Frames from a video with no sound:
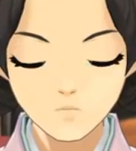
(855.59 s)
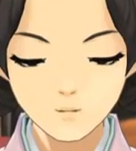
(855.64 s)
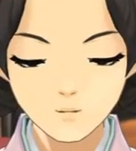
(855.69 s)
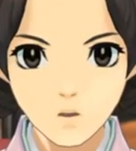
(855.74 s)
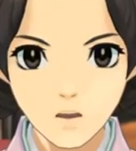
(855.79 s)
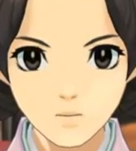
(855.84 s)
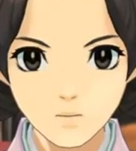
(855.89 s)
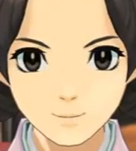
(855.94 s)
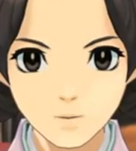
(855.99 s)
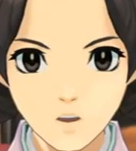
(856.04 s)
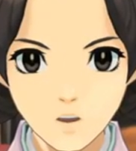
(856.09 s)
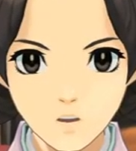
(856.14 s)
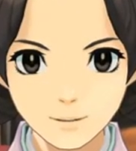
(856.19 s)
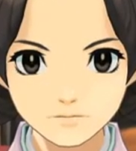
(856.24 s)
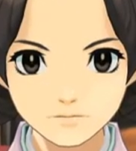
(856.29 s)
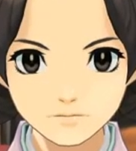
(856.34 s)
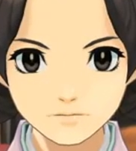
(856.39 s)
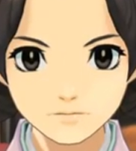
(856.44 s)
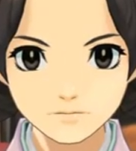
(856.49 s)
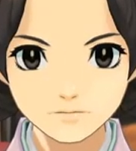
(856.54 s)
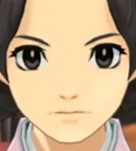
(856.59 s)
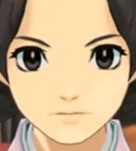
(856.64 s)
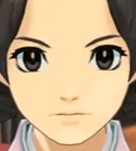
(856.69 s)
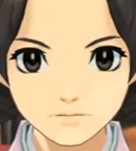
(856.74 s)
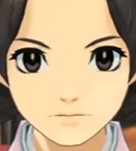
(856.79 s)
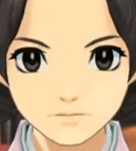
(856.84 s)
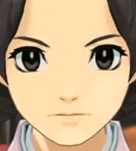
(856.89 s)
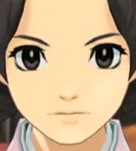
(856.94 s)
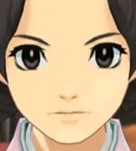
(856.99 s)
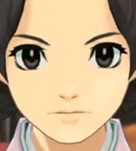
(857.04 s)
I had no idea.
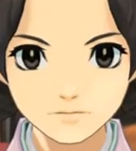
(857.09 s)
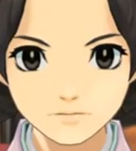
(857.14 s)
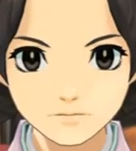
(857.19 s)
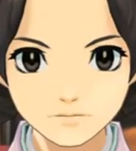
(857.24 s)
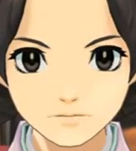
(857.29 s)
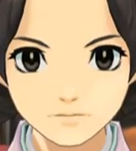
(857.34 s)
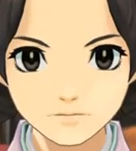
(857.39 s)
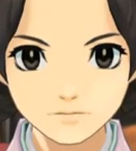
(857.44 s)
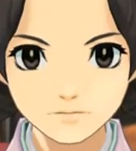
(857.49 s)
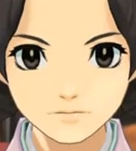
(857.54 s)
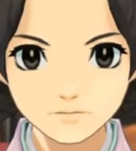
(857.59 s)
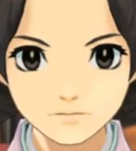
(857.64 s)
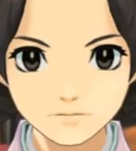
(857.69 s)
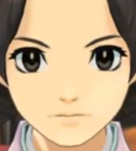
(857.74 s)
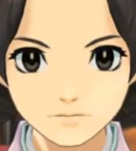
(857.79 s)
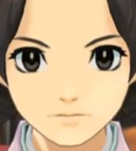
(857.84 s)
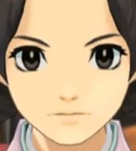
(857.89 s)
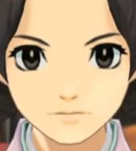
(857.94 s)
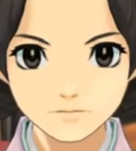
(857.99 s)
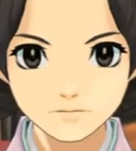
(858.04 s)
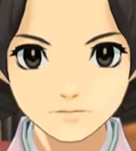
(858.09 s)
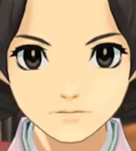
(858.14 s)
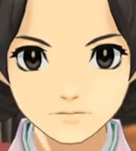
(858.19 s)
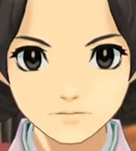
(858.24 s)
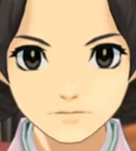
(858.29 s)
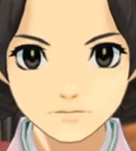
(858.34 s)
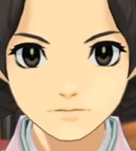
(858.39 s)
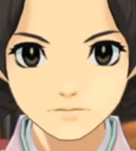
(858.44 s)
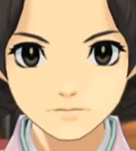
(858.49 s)
This has been a fascinating lesson for